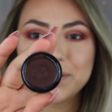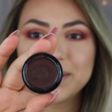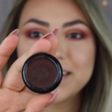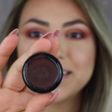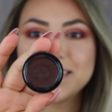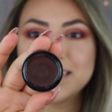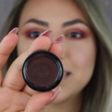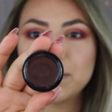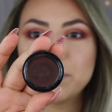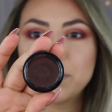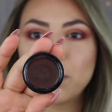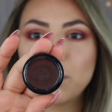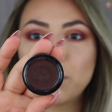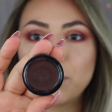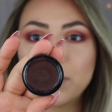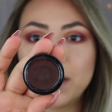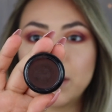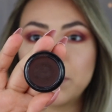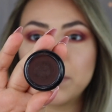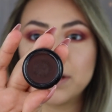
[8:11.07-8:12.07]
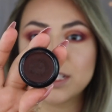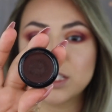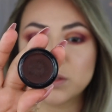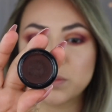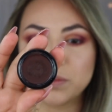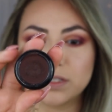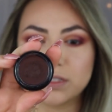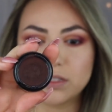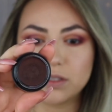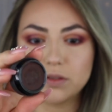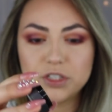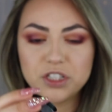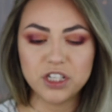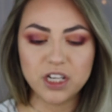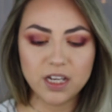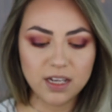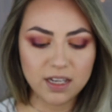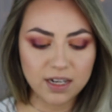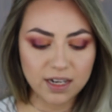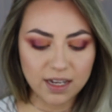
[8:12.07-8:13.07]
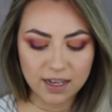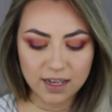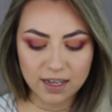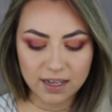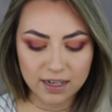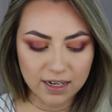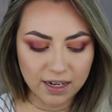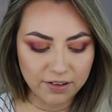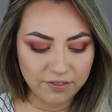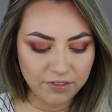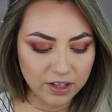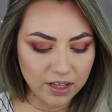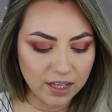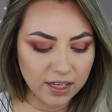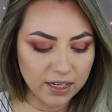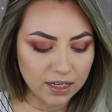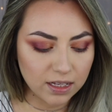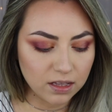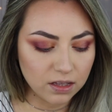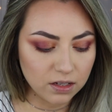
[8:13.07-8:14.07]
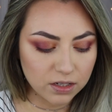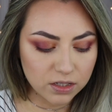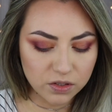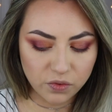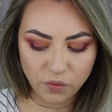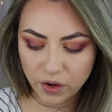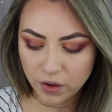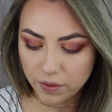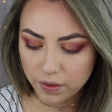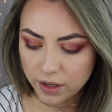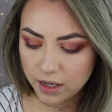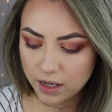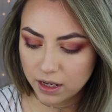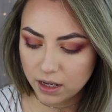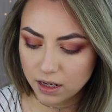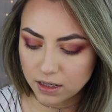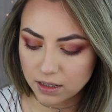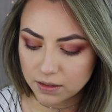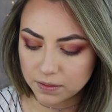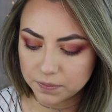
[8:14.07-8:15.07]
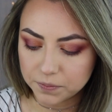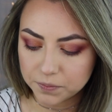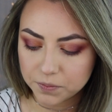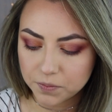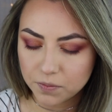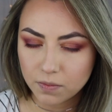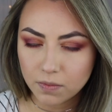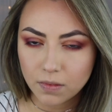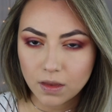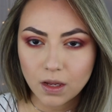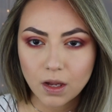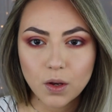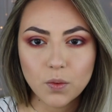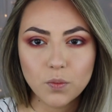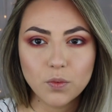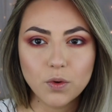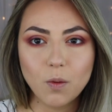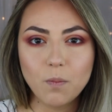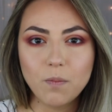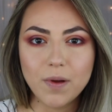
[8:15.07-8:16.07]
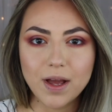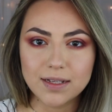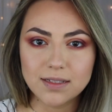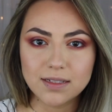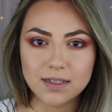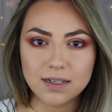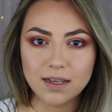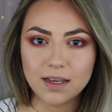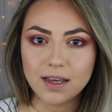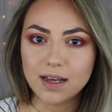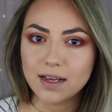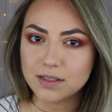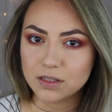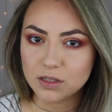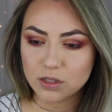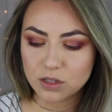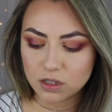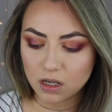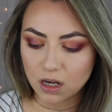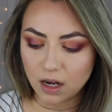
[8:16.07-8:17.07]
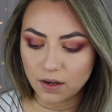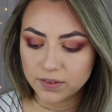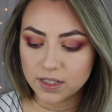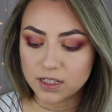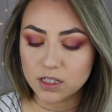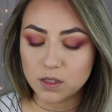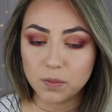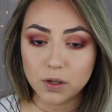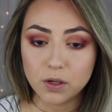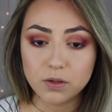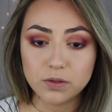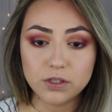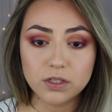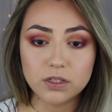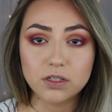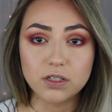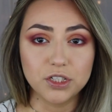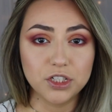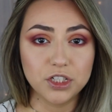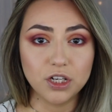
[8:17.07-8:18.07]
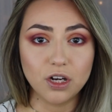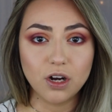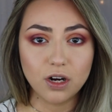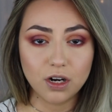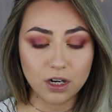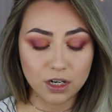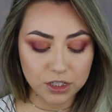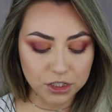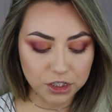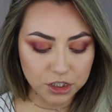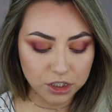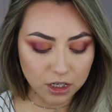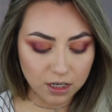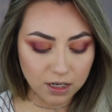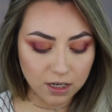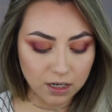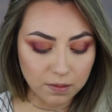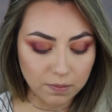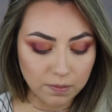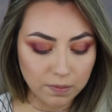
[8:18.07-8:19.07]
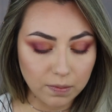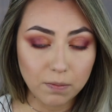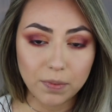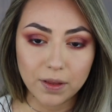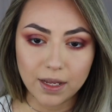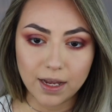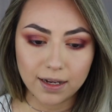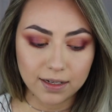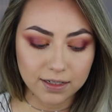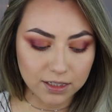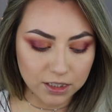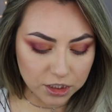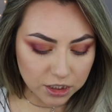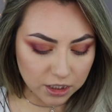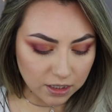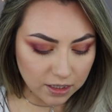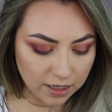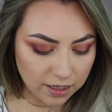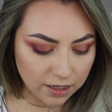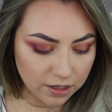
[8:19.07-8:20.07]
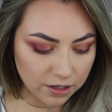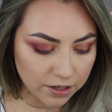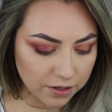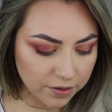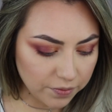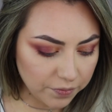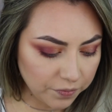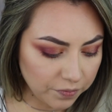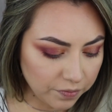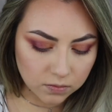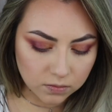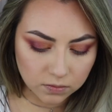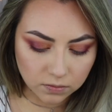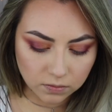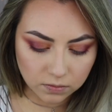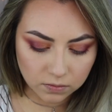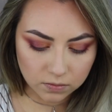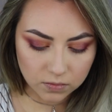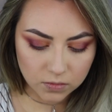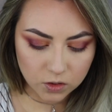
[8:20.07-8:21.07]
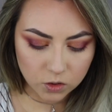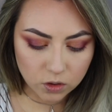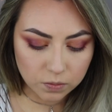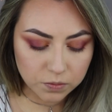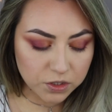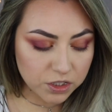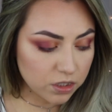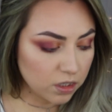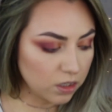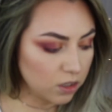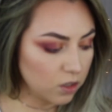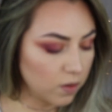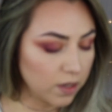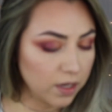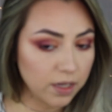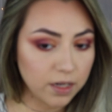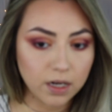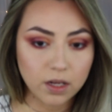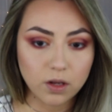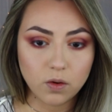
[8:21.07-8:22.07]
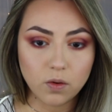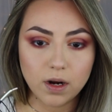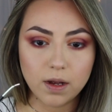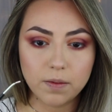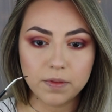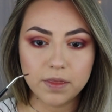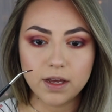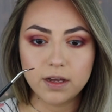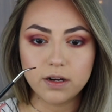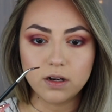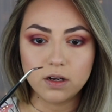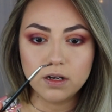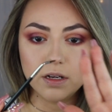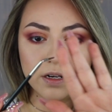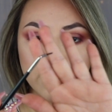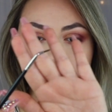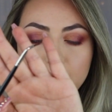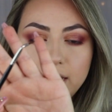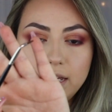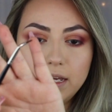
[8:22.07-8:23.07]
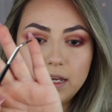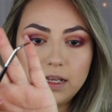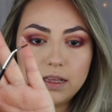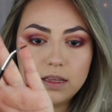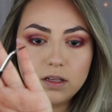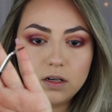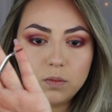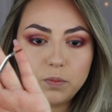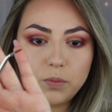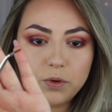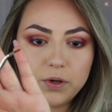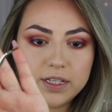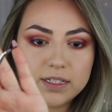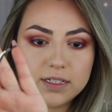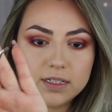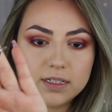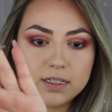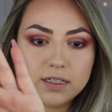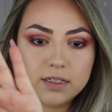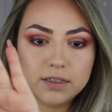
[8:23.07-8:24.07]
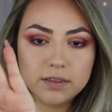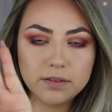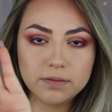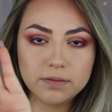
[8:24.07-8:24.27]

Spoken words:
deep brown espresso shade, and I feel like it looks very romantic and soft as opposed to such a harsh black gel liner. So I'm just gonna go ahead and grab that on a little pointed